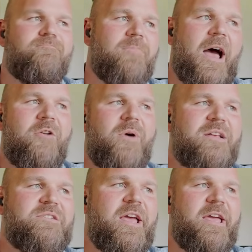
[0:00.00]
how do I
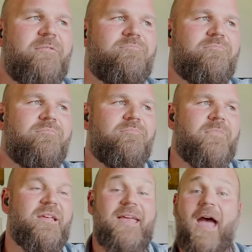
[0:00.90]
say,
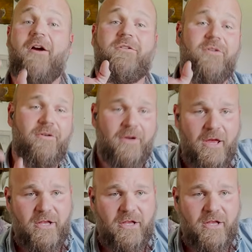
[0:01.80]
character